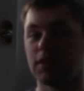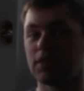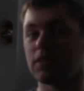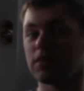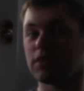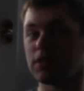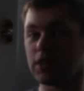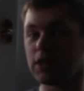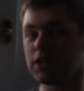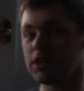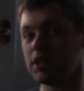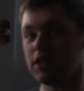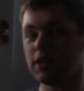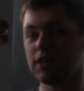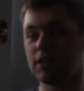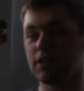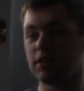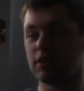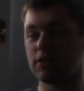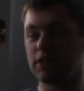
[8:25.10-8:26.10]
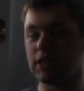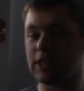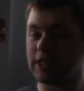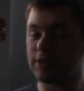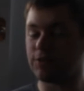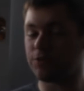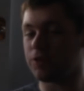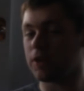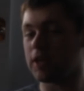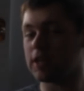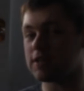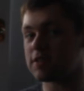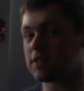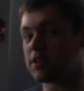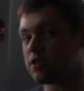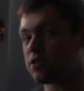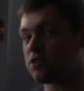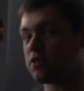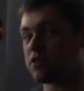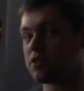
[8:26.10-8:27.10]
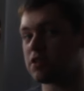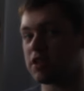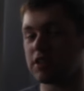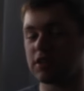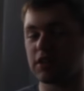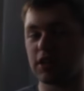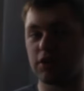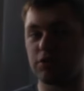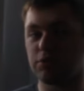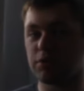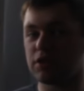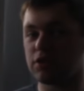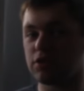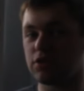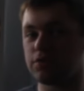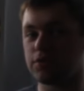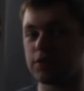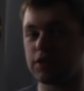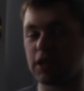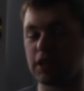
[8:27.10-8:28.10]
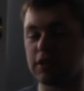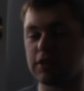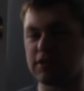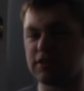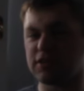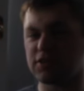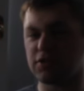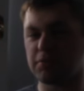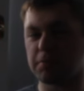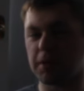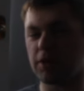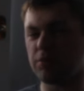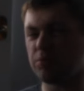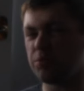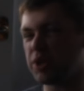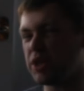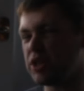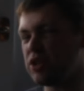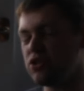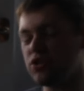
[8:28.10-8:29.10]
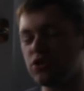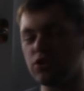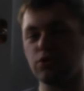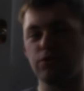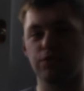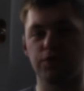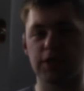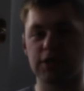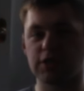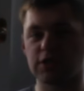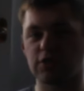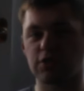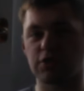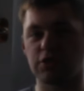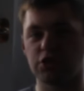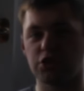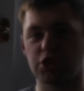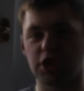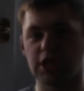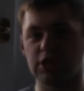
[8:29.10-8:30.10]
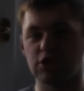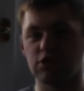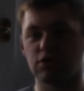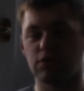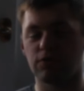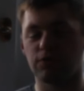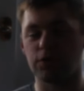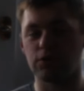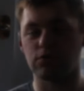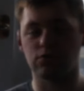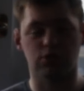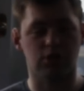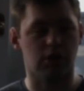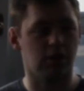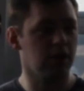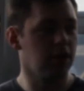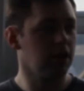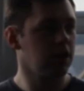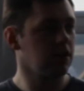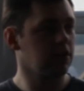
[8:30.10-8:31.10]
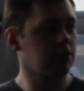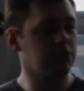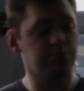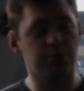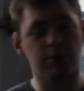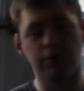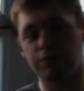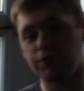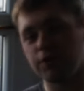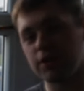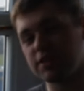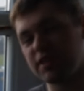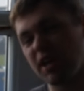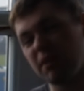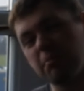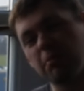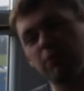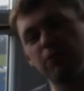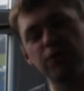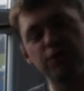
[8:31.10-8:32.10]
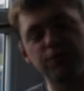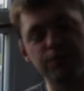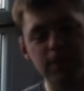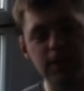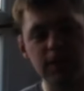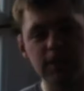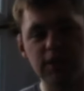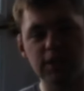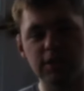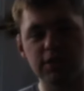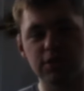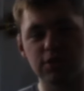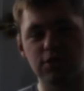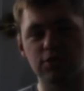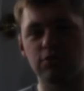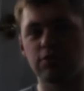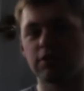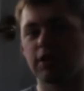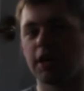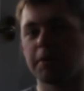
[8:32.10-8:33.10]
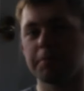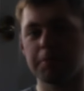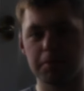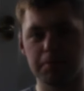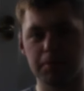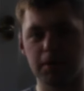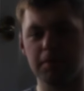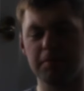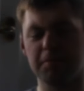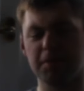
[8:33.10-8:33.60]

really, these things are going like now when COVID-19 is going about. We know things are going to change in the future. Because what things happened 15 years ago, I'm in my